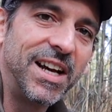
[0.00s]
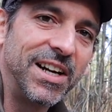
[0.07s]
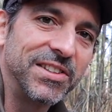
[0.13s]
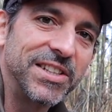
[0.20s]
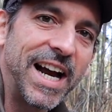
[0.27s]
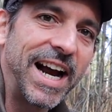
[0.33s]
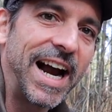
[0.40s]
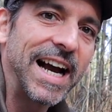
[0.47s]

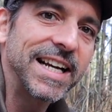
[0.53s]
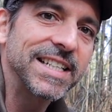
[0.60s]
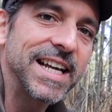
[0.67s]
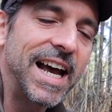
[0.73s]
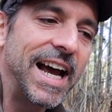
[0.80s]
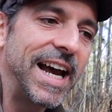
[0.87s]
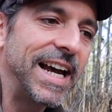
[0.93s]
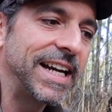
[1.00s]

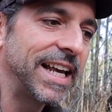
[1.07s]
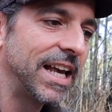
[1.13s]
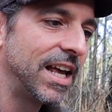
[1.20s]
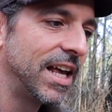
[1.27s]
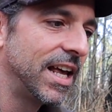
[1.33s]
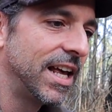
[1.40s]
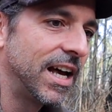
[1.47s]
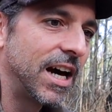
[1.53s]
dioxide.
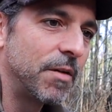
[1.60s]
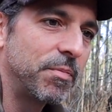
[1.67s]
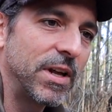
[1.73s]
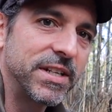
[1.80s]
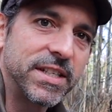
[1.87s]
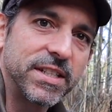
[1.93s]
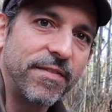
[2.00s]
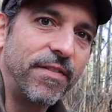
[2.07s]

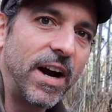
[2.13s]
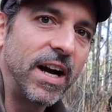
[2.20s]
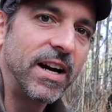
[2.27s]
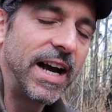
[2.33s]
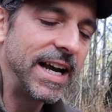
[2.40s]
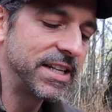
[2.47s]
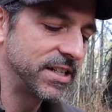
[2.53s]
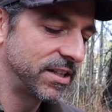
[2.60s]
Plus, it's a fire
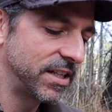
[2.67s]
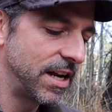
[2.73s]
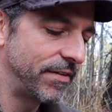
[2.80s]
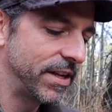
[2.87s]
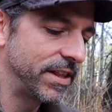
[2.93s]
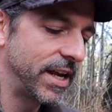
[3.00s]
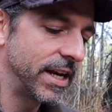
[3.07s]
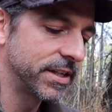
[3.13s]
hazard and
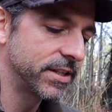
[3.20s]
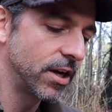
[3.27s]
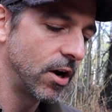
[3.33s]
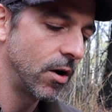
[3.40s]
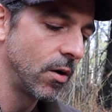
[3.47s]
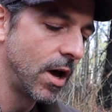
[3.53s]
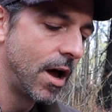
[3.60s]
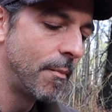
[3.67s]
everything.
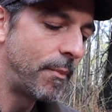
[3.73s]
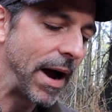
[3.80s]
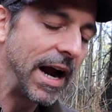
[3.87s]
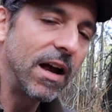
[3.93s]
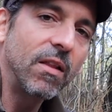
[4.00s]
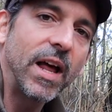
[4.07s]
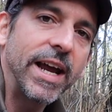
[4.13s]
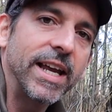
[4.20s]
So
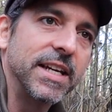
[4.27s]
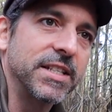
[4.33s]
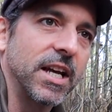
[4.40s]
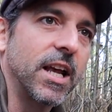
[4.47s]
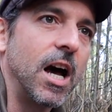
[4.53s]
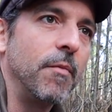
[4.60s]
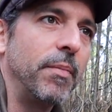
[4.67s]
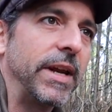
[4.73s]
BioLite is a
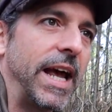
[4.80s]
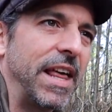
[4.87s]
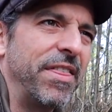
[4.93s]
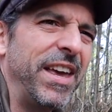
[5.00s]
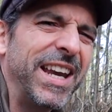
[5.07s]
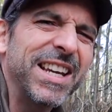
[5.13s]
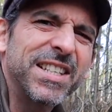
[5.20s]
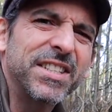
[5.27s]
company. I
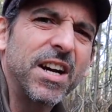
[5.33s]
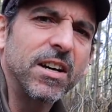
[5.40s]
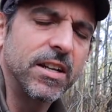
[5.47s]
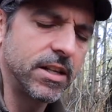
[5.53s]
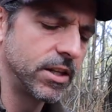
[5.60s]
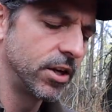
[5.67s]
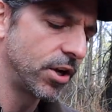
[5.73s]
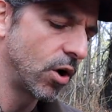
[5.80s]
think it
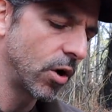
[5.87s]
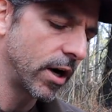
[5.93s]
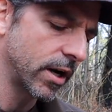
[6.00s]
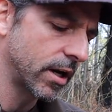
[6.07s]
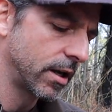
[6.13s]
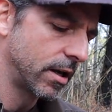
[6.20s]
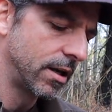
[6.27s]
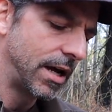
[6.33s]
started in New York.
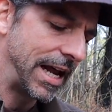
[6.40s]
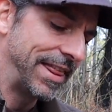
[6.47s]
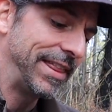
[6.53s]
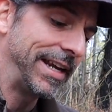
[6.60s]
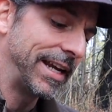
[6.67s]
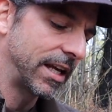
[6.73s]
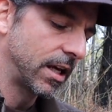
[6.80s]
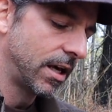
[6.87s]
I
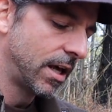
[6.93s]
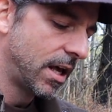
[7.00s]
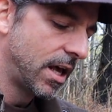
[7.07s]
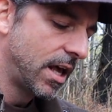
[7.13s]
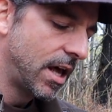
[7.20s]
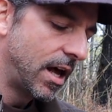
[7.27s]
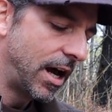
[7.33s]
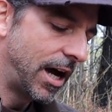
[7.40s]
think.
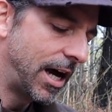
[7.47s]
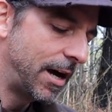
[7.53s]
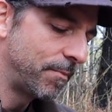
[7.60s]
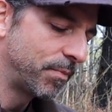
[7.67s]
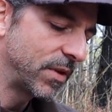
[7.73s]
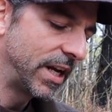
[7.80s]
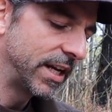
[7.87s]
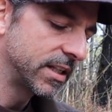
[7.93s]
And
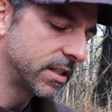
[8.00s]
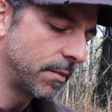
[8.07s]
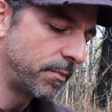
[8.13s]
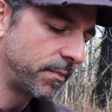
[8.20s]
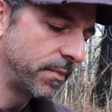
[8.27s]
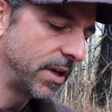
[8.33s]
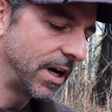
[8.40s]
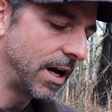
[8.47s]
it's
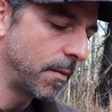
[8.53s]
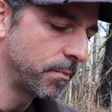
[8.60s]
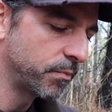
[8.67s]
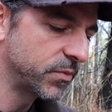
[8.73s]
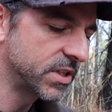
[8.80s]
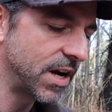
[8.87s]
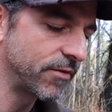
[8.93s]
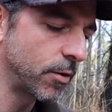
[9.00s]

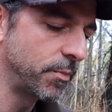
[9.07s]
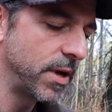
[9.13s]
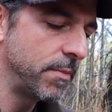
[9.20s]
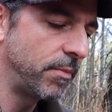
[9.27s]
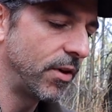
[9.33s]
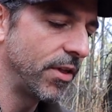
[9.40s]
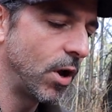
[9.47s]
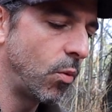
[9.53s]
several
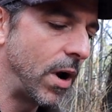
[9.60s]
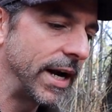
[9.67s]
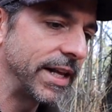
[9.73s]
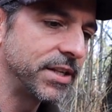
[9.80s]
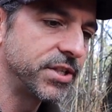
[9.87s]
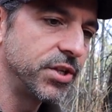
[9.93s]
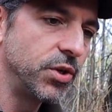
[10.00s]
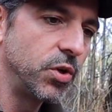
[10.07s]
people that
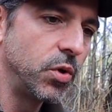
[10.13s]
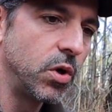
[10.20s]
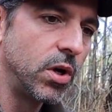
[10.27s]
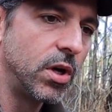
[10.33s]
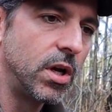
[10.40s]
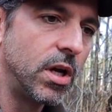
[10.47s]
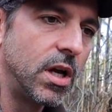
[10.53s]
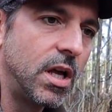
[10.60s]
wanted to
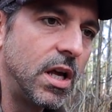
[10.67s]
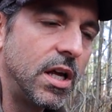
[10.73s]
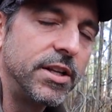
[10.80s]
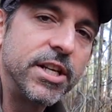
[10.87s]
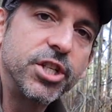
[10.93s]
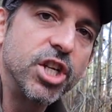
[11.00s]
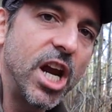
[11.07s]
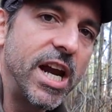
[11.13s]

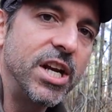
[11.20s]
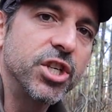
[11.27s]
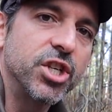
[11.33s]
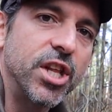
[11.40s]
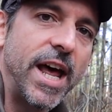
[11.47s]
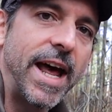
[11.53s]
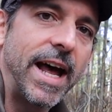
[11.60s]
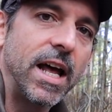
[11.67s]
change
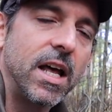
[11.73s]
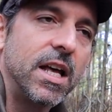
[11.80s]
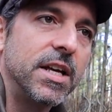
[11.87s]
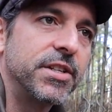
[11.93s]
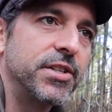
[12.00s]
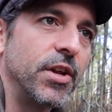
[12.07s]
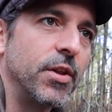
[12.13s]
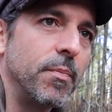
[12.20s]
that,
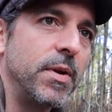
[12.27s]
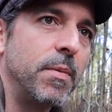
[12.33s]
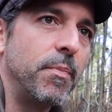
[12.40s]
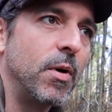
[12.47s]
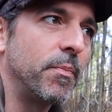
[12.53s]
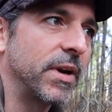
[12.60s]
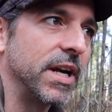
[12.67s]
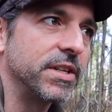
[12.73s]
so that
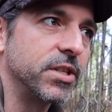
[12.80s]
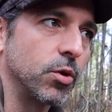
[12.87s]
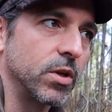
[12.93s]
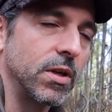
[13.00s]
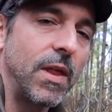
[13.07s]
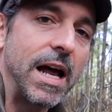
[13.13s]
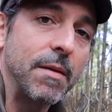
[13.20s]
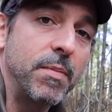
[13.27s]
because there were
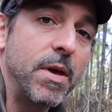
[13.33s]
a lot of